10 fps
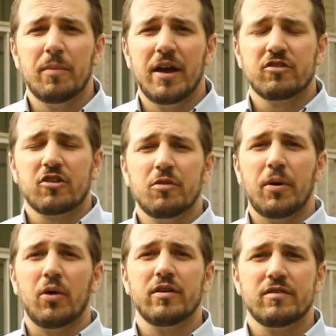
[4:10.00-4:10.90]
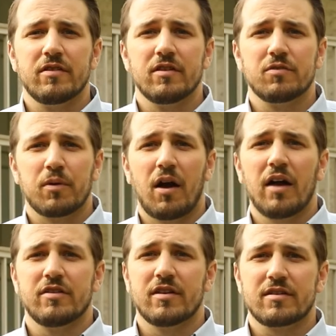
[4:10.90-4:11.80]
major component to this
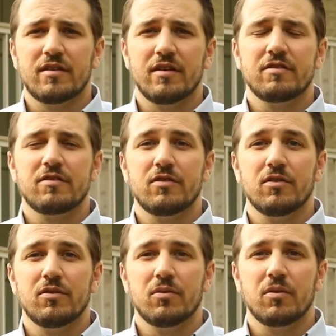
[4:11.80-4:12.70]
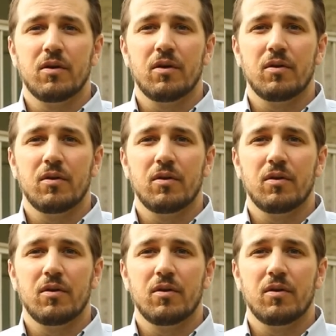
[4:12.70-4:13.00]
project is to